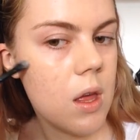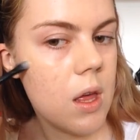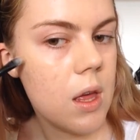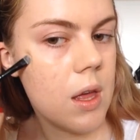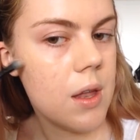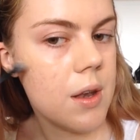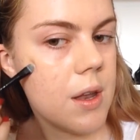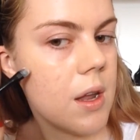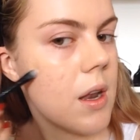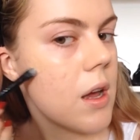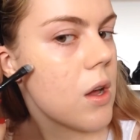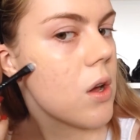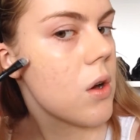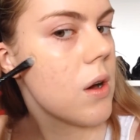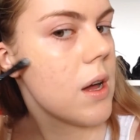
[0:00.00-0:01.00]
And then I
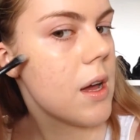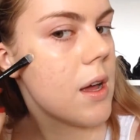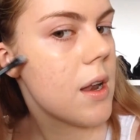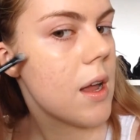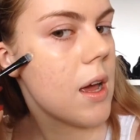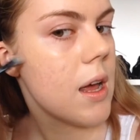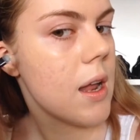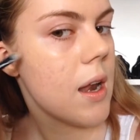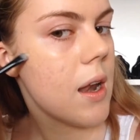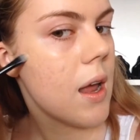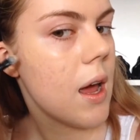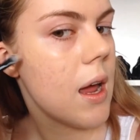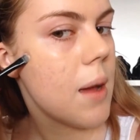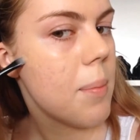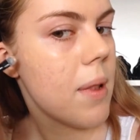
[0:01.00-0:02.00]
go ahead and
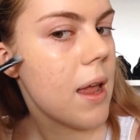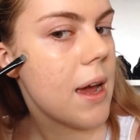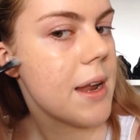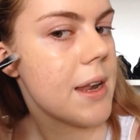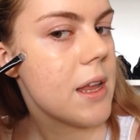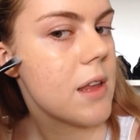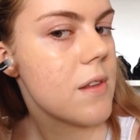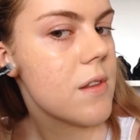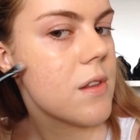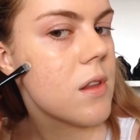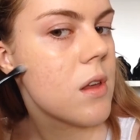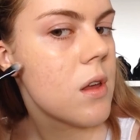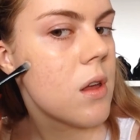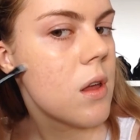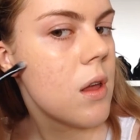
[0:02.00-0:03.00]
I apply this,
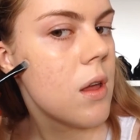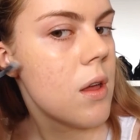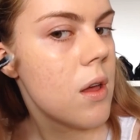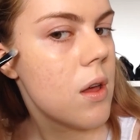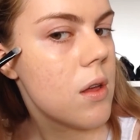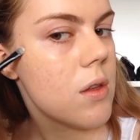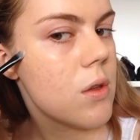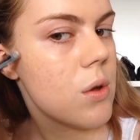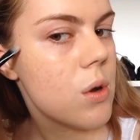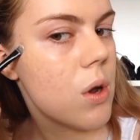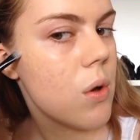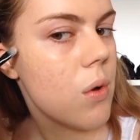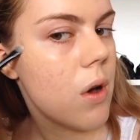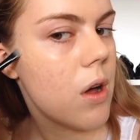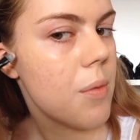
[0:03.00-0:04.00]
you
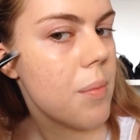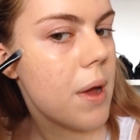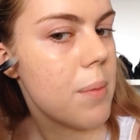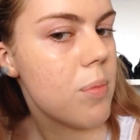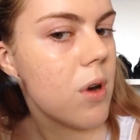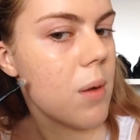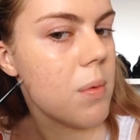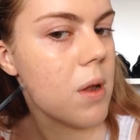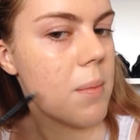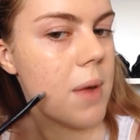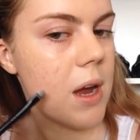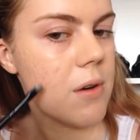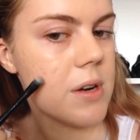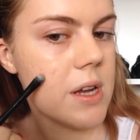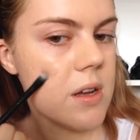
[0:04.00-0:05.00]
know, on my problem
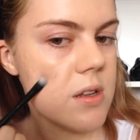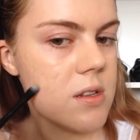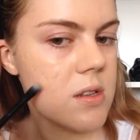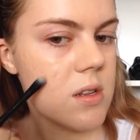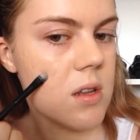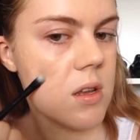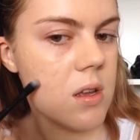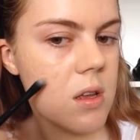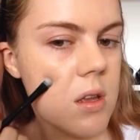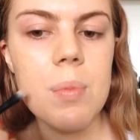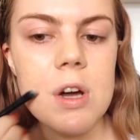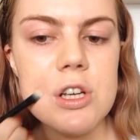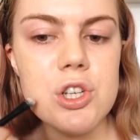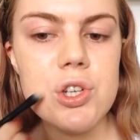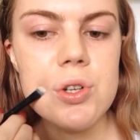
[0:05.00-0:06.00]
areas.
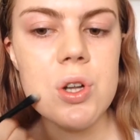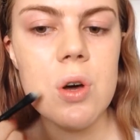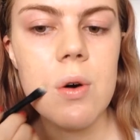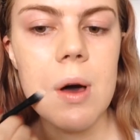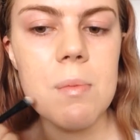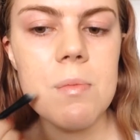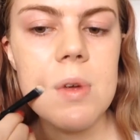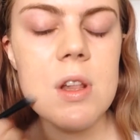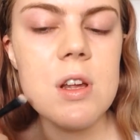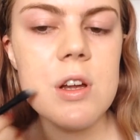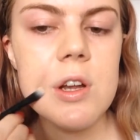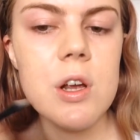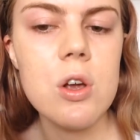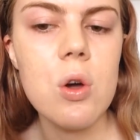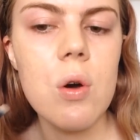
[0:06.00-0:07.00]
But you know, I'm
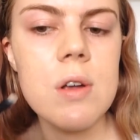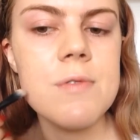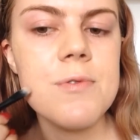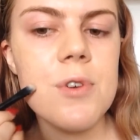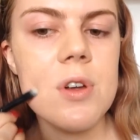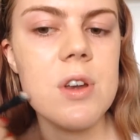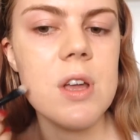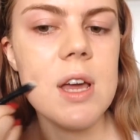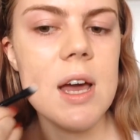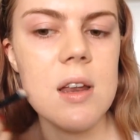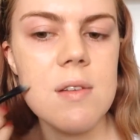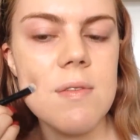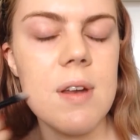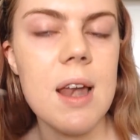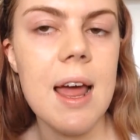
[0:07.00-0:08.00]
really going for the
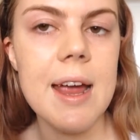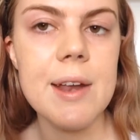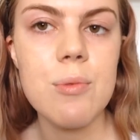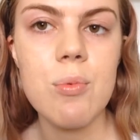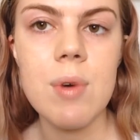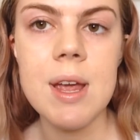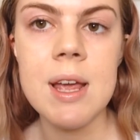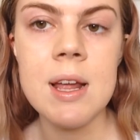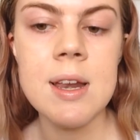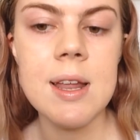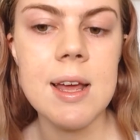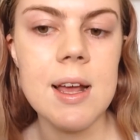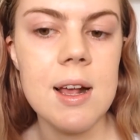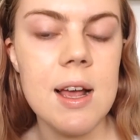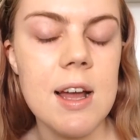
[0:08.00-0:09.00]
kind of lightweight
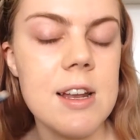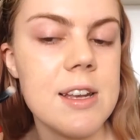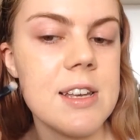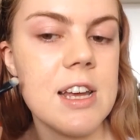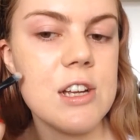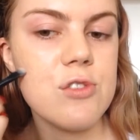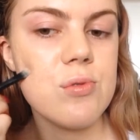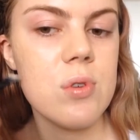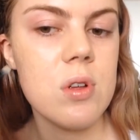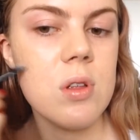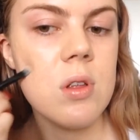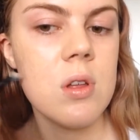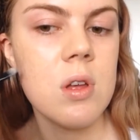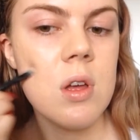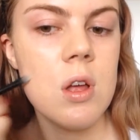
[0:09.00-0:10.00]
and kind of
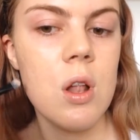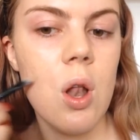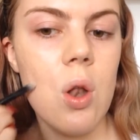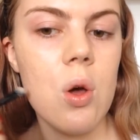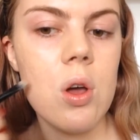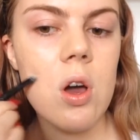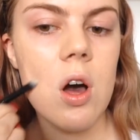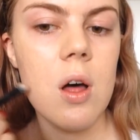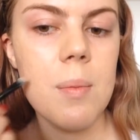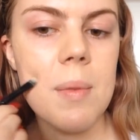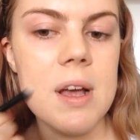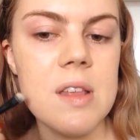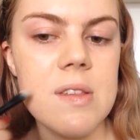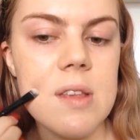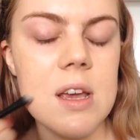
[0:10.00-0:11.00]
natural look on
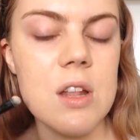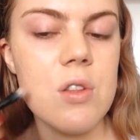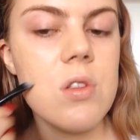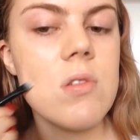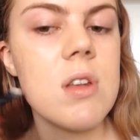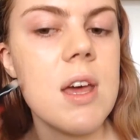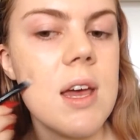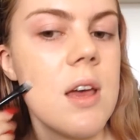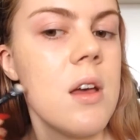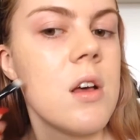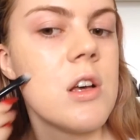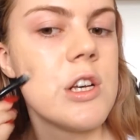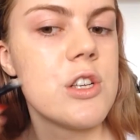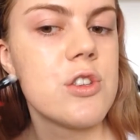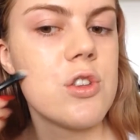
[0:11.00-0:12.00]
my skin today.
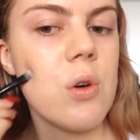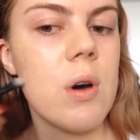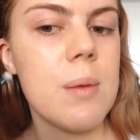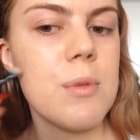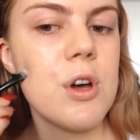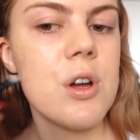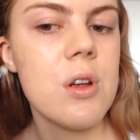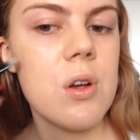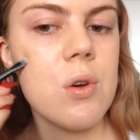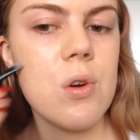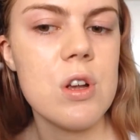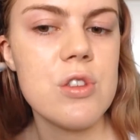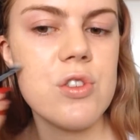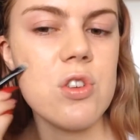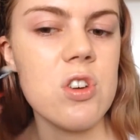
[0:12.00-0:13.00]
So I'm not
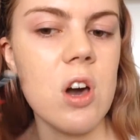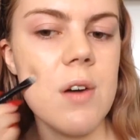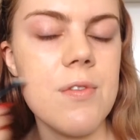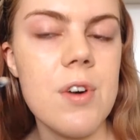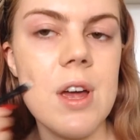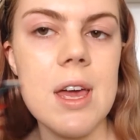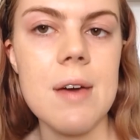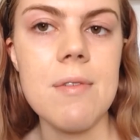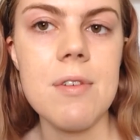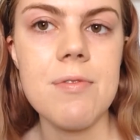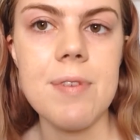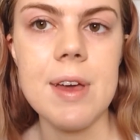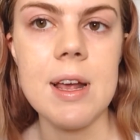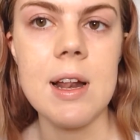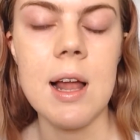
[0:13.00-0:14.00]
going to cover
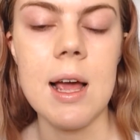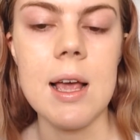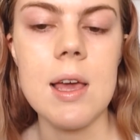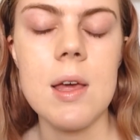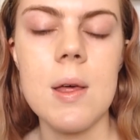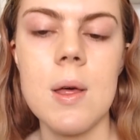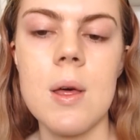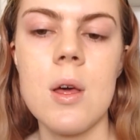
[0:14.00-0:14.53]
everything like